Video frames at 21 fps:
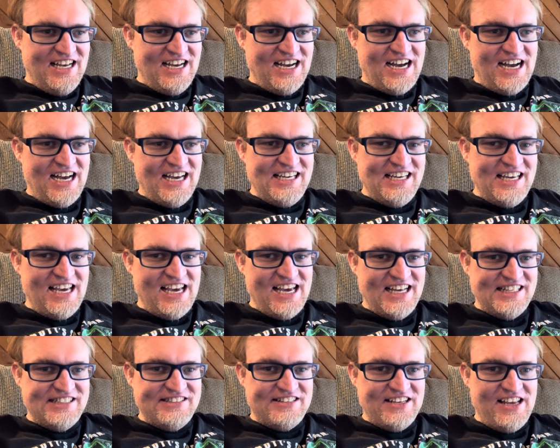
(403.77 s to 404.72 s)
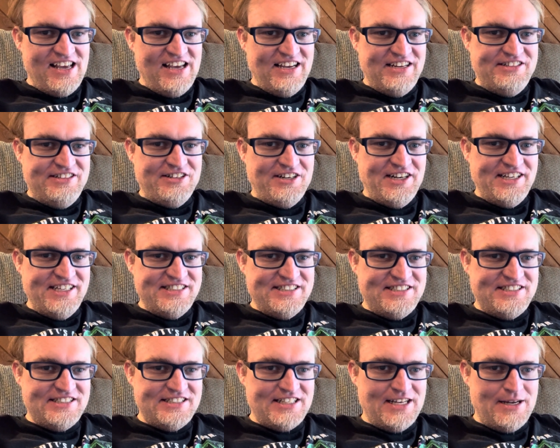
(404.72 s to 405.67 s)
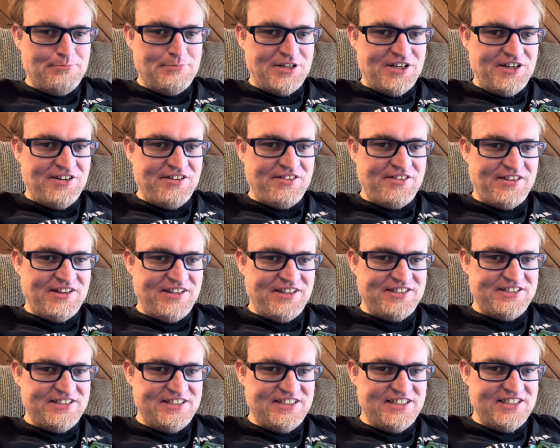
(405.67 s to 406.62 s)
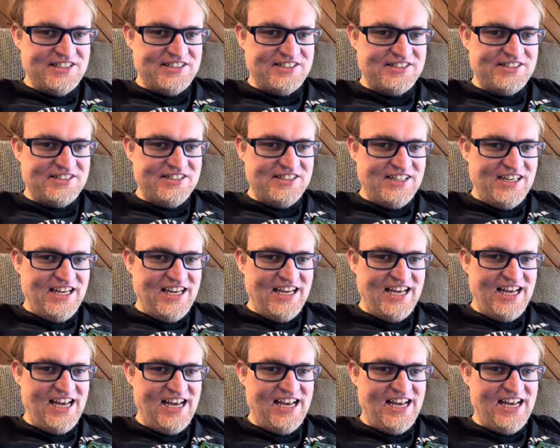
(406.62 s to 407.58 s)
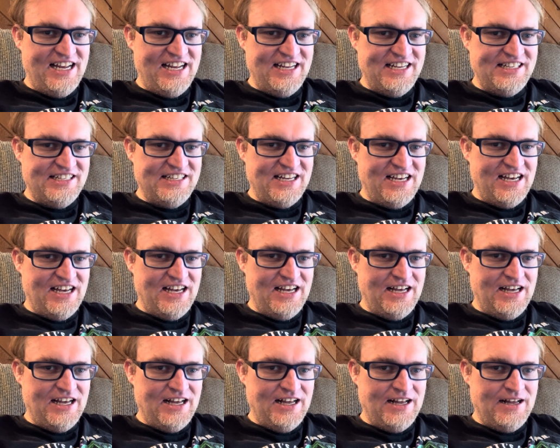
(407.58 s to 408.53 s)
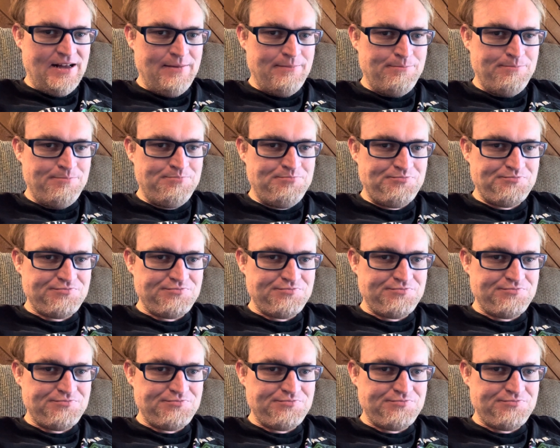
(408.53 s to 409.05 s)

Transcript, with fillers: I had a great summer this year. And um,